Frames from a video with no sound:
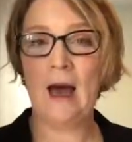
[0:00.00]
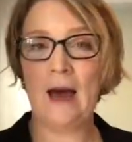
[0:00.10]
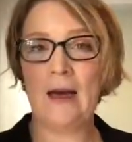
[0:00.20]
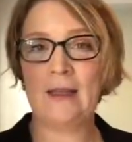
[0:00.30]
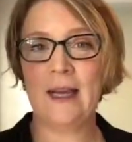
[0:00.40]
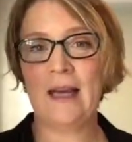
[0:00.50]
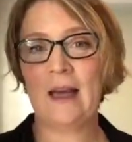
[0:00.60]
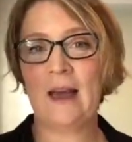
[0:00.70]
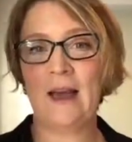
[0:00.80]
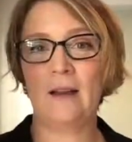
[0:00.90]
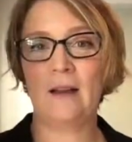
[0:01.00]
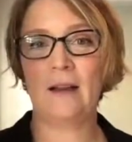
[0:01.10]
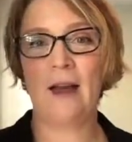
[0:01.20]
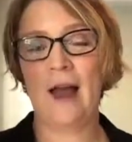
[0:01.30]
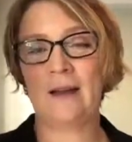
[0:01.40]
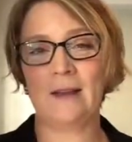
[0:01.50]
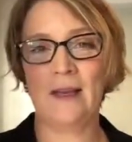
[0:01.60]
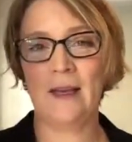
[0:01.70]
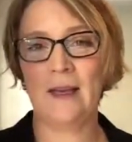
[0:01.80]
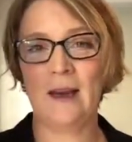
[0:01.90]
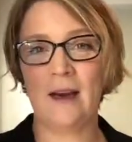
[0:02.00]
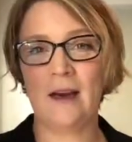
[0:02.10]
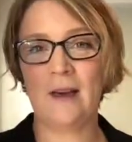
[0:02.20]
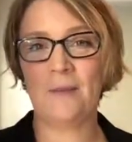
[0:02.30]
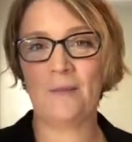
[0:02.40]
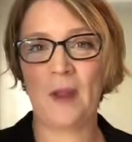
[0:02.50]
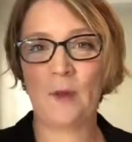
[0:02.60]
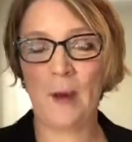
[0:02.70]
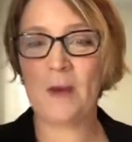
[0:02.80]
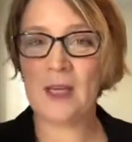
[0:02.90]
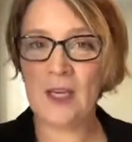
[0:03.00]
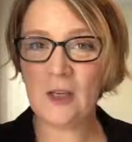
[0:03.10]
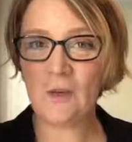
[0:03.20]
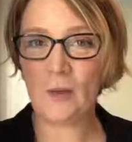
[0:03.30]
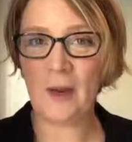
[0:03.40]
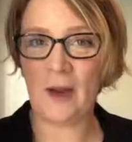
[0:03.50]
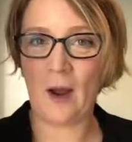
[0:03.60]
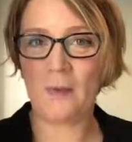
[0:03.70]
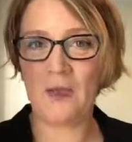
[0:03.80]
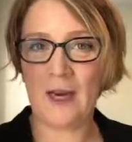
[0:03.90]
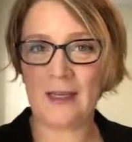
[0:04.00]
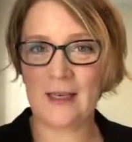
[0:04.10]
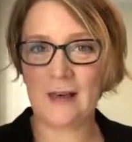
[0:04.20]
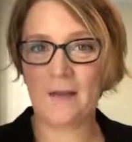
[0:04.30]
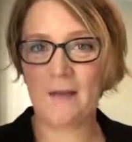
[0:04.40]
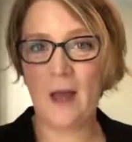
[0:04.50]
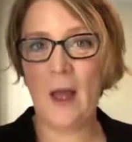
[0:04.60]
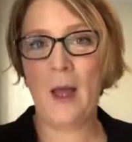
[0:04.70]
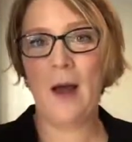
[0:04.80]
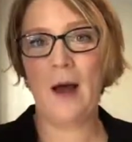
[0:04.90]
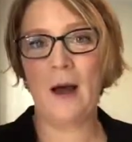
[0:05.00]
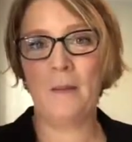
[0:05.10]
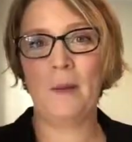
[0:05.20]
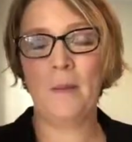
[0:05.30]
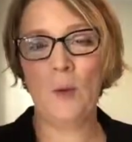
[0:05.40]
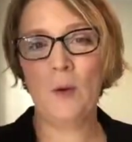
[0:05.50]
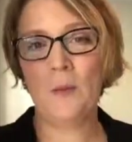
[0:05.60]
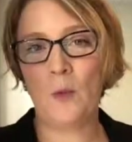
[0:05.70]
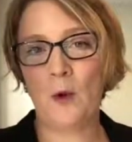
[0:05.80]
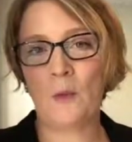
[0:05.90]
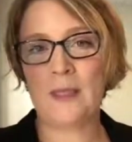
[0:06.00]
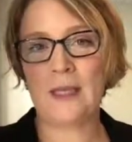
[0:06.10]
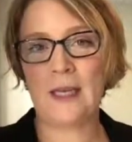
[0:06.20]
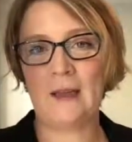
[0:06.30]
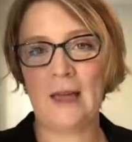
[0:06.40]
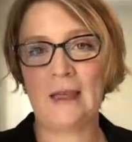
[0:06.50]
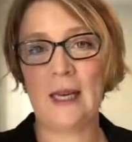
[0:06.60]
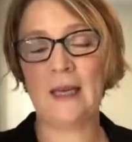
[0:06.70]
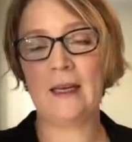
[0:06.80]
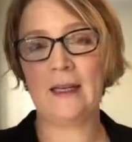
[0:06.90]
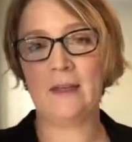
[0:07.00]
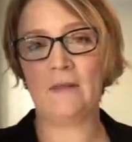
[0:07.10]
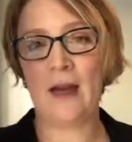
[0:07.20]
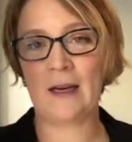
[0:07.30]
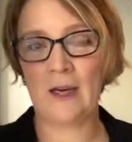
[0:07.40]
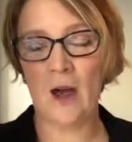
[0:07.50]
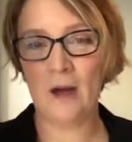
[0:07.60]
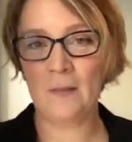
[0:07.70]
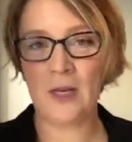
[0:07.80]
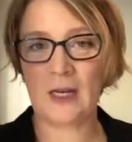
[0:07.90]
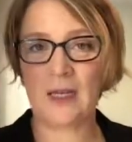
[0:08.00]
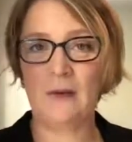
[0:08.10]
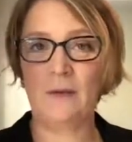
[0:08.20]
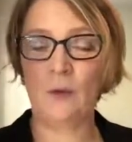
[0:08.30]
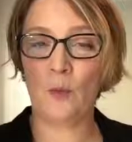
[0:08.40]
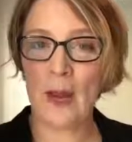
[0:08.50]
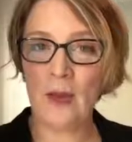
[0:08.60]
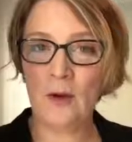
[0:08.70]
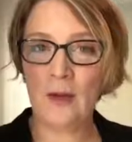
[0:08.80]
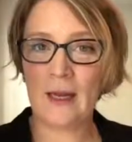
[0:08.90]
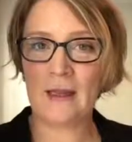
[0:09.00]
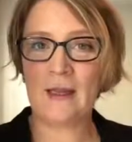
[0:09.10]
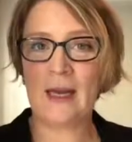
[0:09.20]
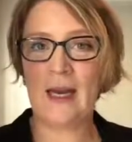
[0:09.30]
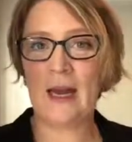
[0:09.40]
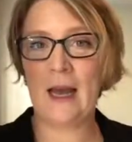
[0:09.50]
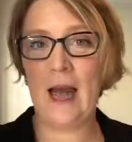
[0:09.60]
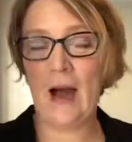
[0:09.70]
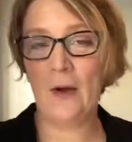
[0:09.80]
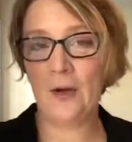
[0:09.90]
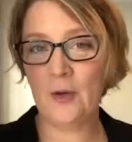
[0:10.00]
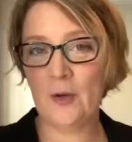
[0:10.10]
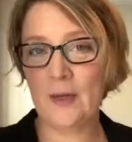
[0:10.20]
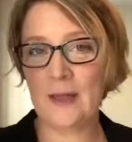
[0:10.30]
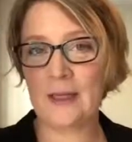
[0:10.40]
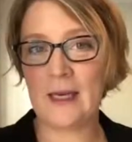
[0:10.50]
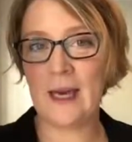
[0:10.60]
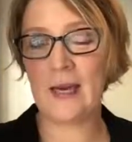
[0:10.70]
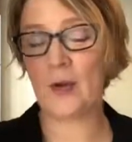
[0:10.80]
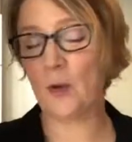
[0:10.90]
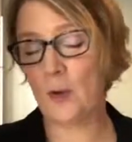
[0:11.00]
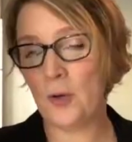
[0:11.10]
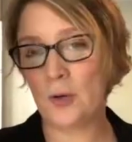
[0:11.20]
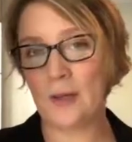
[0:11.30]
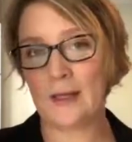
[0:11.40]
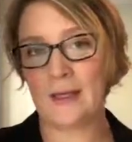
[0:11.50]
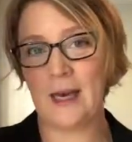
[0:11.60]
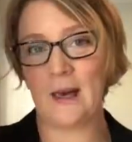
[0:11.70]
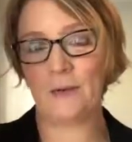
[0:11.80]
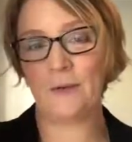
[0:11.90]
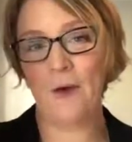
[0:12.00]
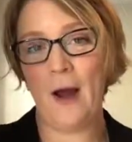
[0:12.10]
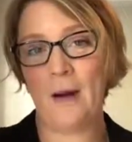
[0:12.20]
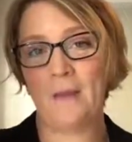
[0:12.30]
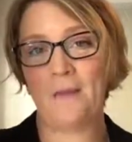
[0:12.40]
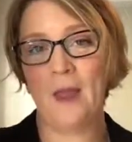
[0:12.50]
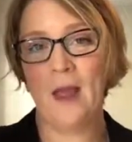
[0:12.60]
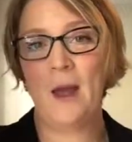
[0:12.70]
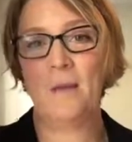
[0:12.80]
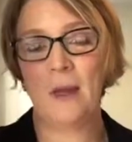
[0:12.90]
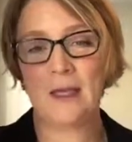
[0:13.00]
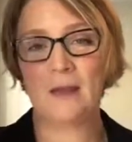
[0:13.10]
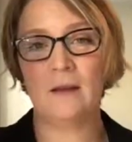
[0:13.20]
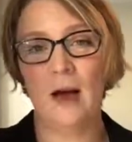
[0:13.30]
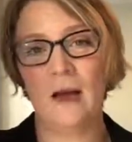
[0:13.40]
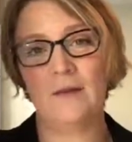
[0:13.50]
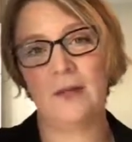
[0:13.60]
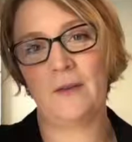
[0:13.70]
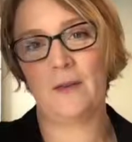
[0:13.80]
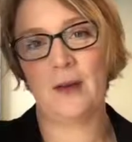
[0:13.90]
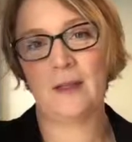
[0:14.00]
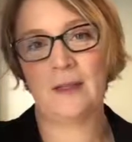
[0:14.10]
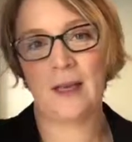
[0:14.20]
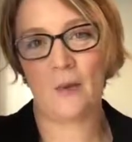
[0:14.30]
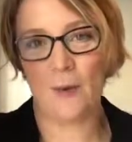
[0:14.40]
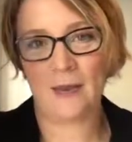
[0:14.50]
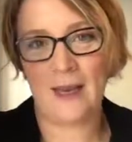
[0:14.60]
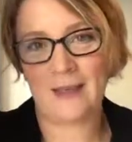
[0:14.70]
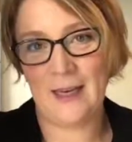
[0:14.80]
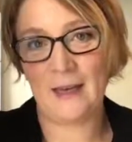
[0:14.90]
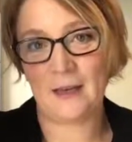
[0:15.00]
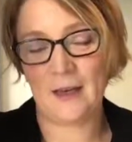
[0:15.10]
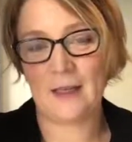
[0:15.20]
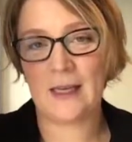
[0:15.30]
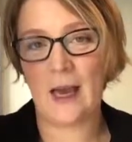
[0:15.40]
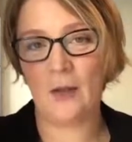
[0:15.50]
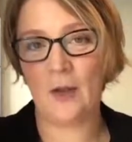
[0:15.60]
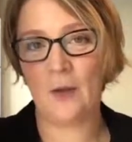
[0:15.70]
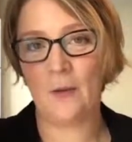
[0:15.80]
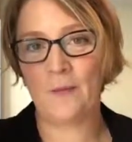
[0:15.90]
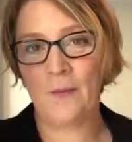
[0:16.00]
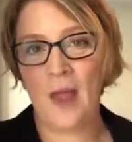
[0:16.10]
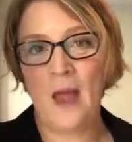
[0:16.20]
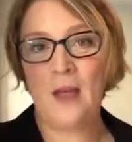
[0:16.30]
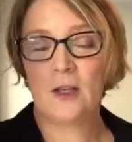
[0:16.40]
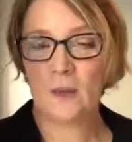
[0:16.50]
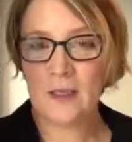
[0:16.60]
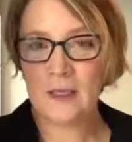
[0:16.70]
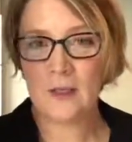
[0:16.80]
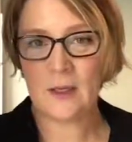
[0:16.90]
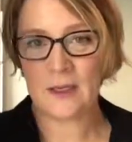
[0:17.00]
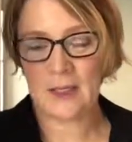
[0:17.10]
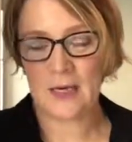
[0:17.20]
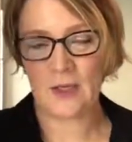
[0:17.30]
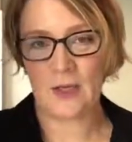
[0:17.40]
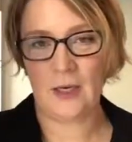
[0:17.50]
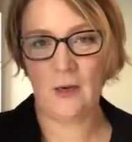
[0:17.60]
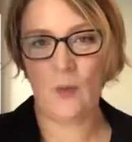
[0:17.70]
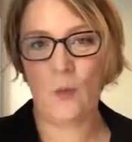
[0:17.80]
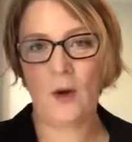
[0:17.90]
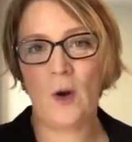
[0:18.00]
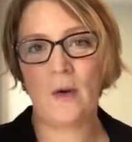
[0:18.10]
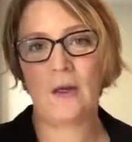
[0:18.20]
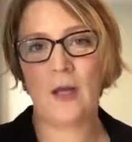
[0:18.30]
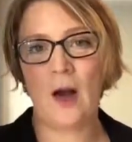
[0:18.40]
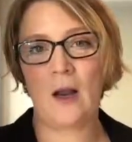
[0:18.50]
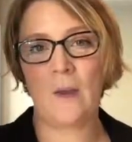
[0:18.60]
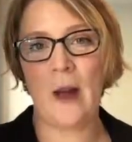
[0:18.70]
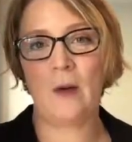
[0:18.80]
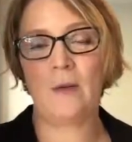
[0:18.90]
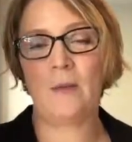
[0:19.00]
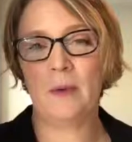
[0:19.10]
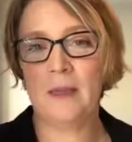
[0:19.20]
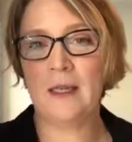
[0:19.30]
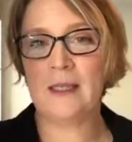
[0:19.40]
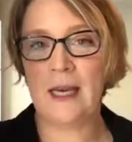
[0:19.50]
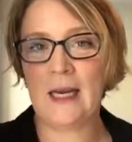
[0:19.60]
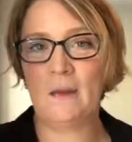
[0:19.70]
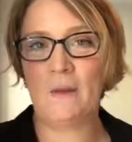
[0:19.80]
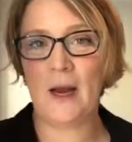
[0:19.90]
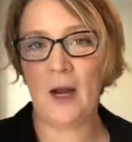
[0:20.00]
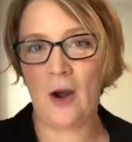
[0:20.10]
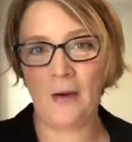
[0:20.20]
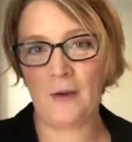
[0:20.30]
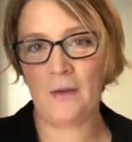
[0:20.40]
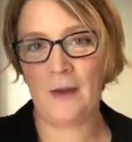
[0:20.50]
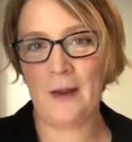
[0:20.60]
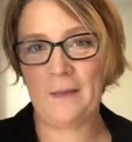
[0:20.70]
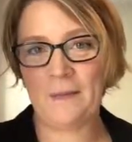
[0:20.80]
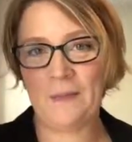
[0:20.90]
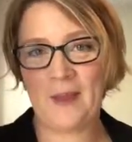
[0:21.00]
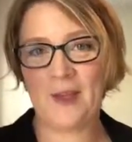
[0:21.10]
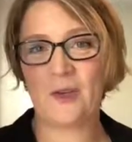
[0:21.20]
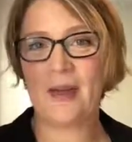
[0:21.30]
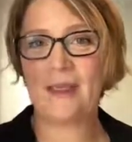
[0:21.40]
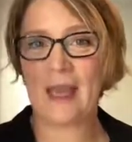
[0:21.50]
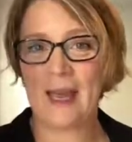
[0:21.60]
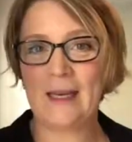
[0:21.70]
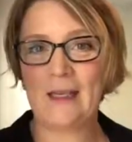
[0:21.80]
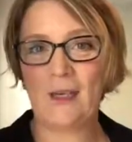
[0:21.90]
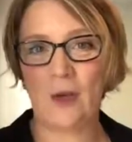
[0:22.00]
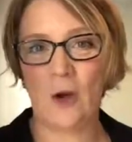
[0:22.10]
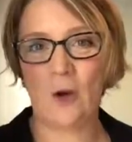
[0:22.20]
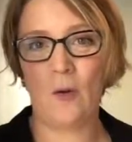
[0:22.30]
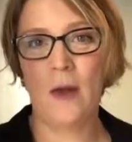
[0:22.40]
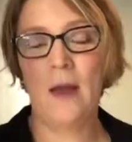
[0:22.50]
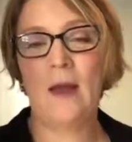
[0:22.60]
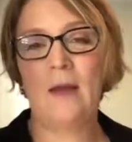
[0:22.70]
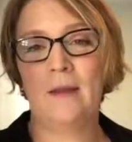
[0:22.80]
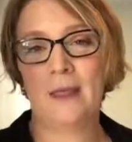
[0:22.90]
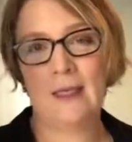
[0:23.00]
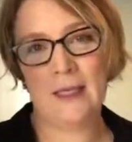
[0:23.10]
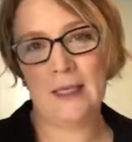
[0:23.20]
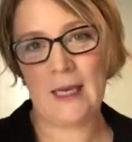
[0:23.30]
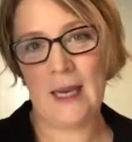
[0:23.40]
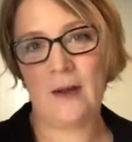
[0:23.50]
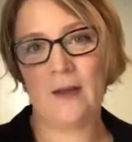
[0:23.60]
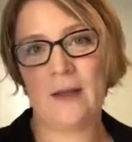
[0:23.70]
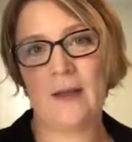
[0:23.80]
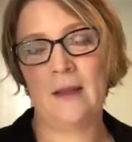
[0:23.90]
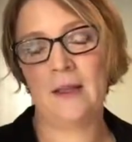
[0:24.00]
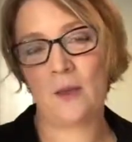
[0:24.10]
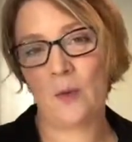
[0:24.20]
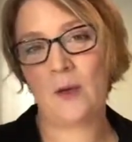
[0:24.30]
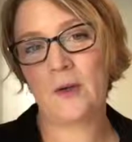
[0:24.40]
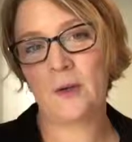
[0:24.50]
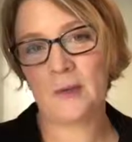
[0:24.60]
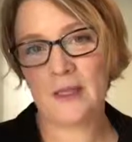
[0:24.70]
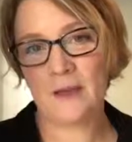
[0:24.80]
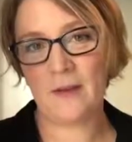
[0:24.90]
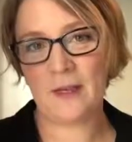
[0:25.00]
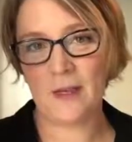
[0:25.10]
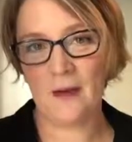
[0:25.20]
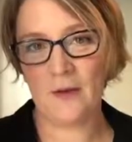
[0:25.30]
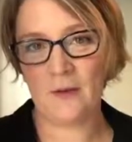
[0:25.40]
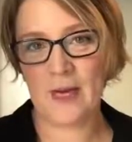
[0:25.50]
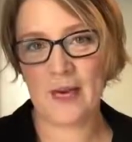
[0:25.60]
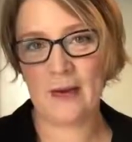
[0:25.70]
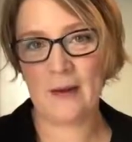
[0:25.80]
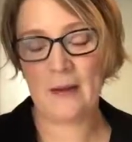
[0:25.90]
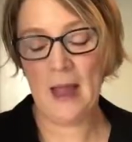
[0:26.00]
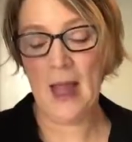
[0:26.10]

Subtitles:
Data has the reputation for being objective, but more and more we're seeing that data is in fact not objective. The way you collect the data, how you collect the data, and who you collect the data from makes a lot of difference in what that data is going to tell you. So in this section, we're going to talk about building a data biography. So that's getting to know the details and the historical specifics of your data.